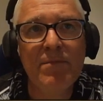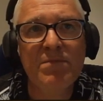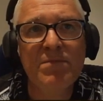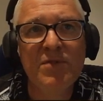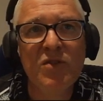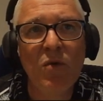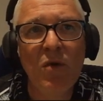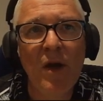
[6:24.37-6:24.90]

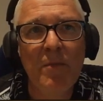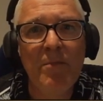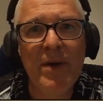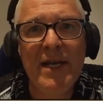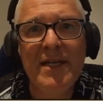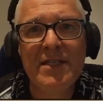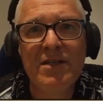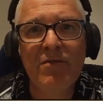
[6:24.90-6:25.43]
sort of like
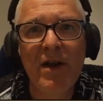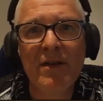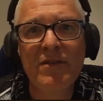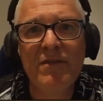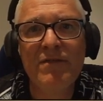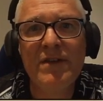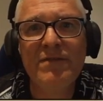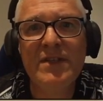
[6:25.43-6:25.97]
peaked around the
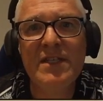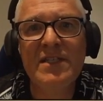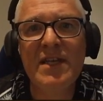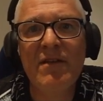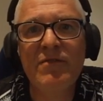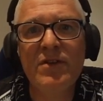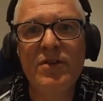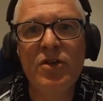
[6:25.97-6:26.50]

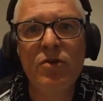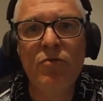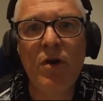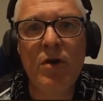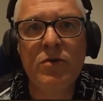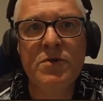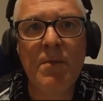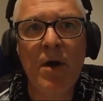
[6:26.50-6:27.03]

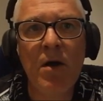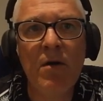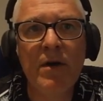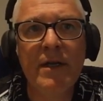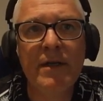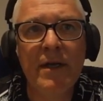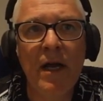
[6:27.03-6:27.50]
€57 mark,